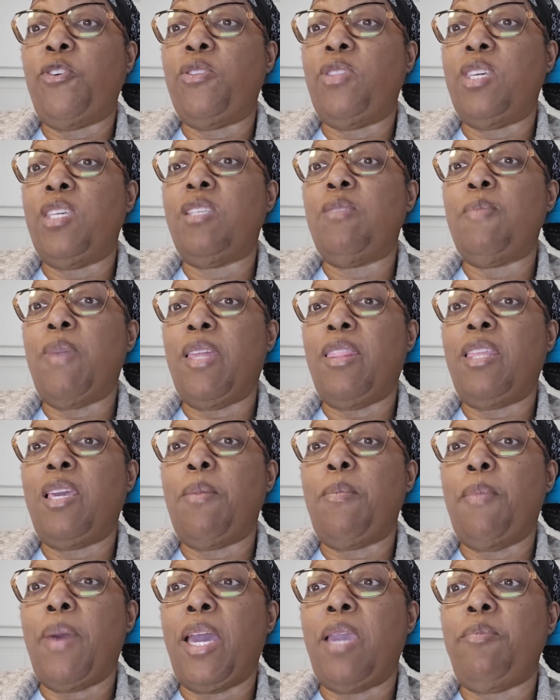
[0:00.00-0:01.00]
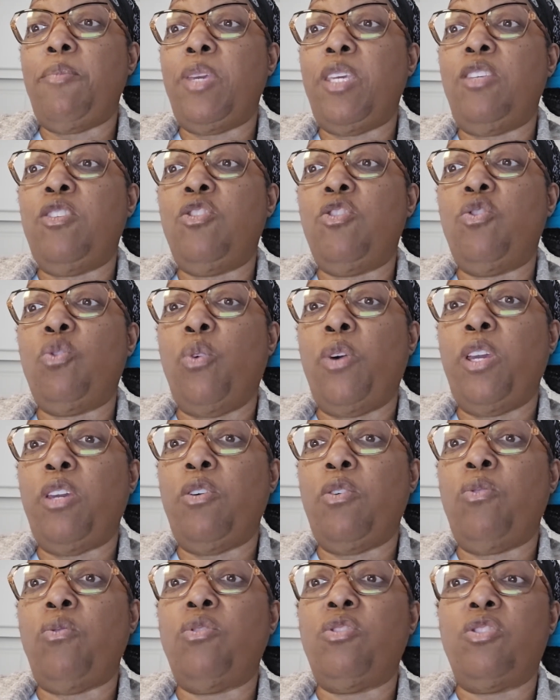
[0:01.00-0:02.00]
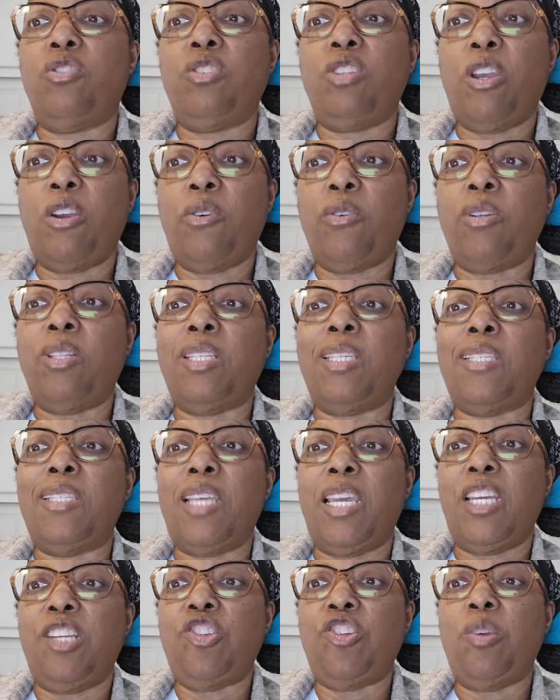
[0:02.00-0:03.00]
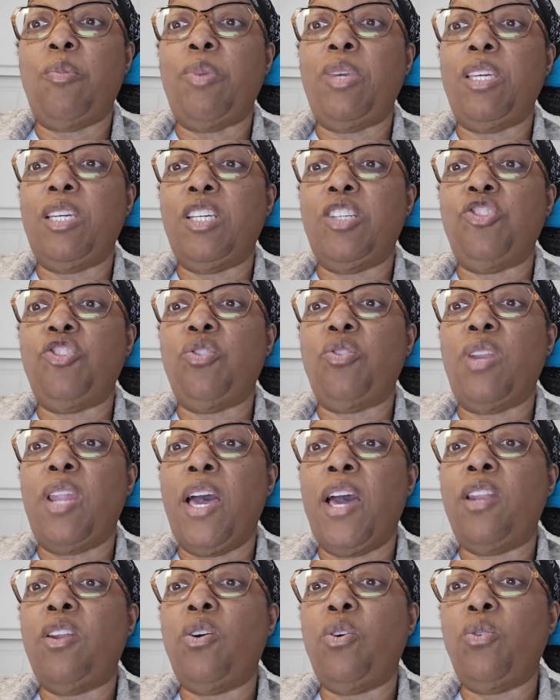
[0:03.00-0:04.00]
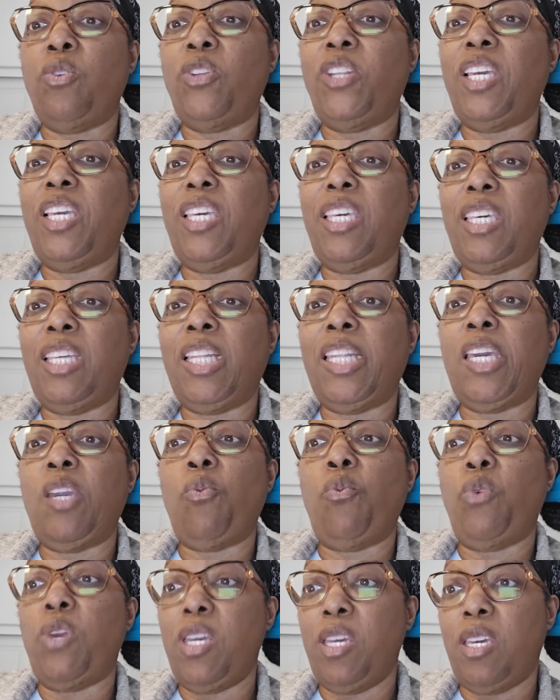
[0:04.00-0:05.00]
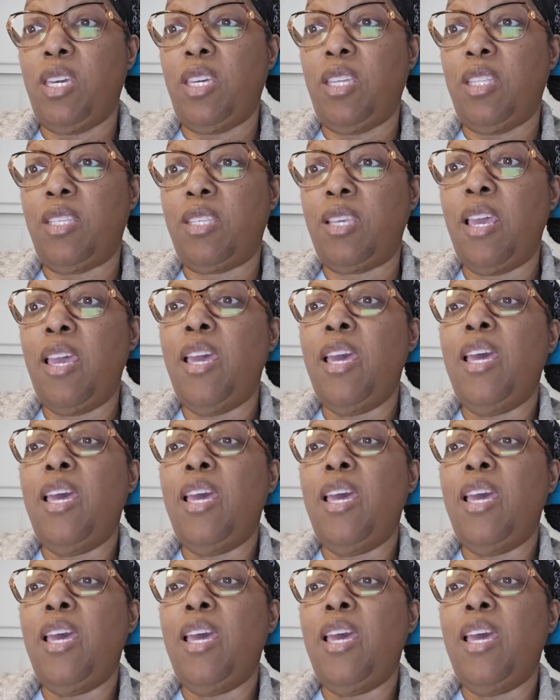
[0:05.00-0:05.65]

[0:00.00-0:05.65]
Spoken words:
this method might be soil sterilization, because you're not only killing weeds